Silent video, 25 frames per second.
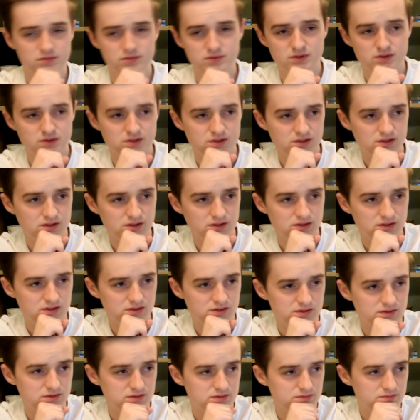
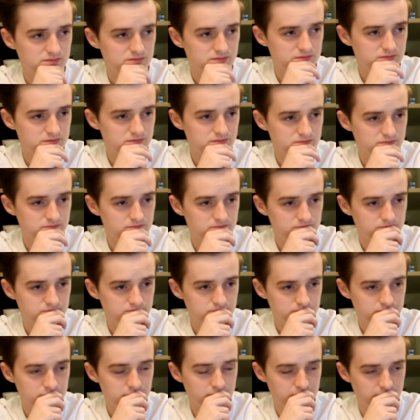
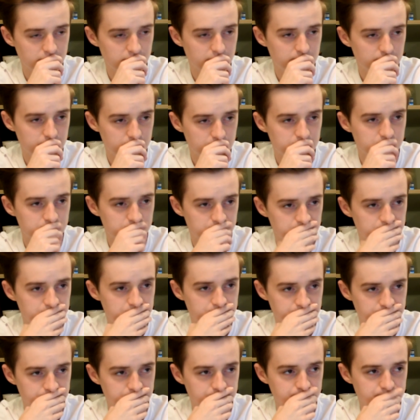
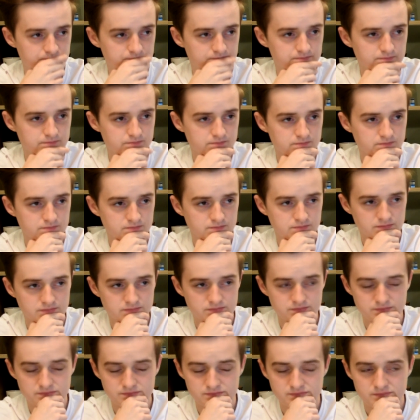
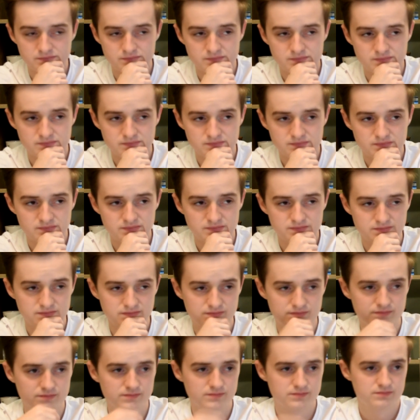
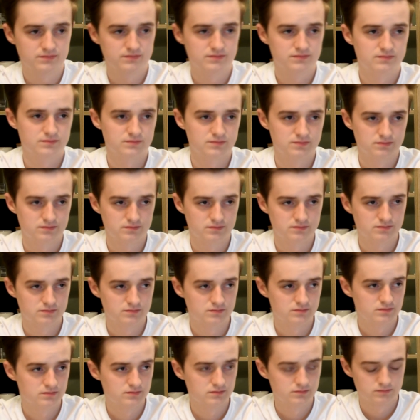
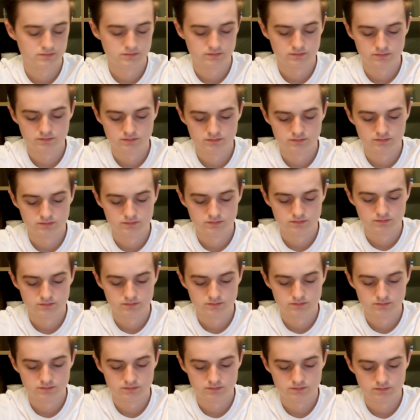
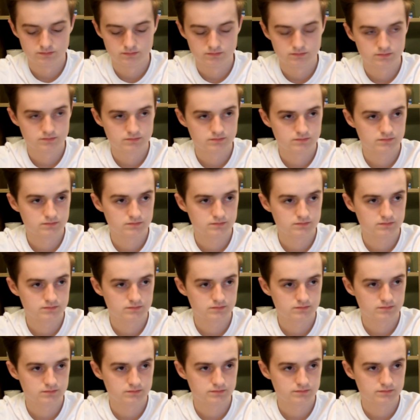[no speech]